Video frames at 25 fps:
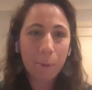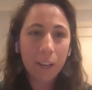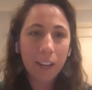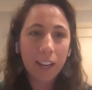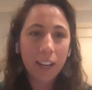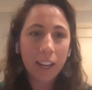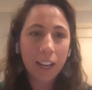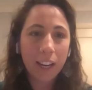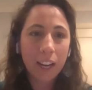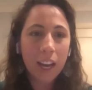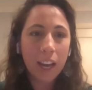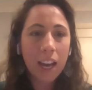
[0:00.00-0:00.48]

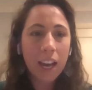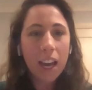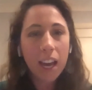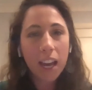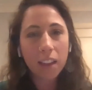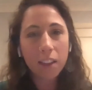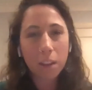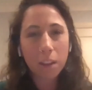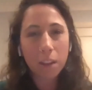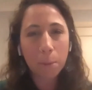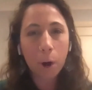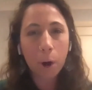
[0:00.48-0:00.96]
But
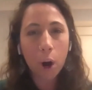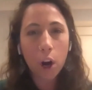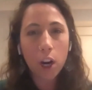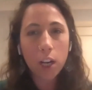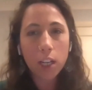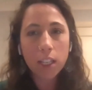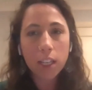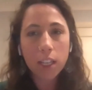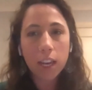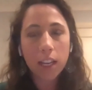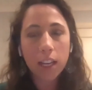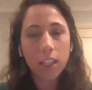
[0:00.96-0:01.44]
in the
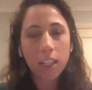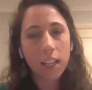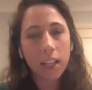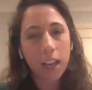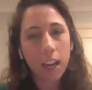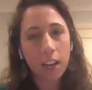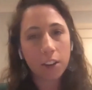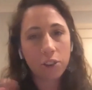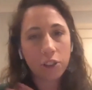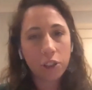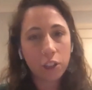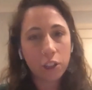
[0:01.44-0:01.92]
process,
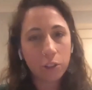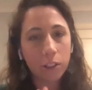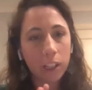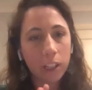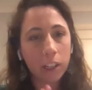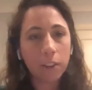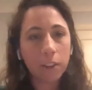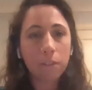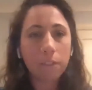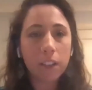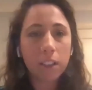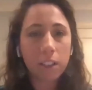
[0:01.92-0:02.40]
they're shielding
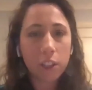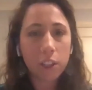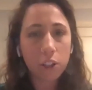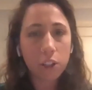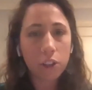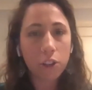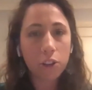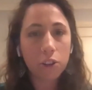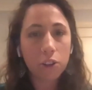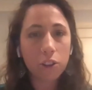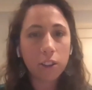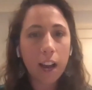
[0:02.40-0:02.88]
off this
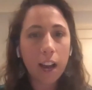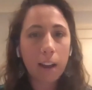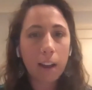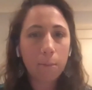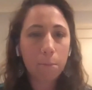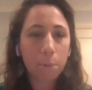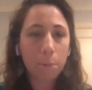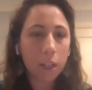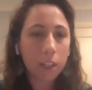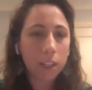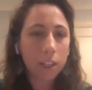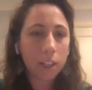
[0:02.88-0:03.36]
huge life
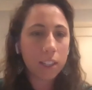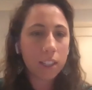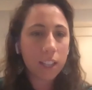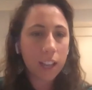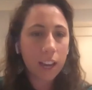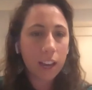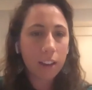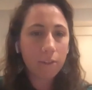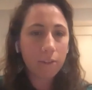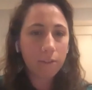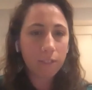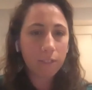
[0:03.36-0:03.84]
because they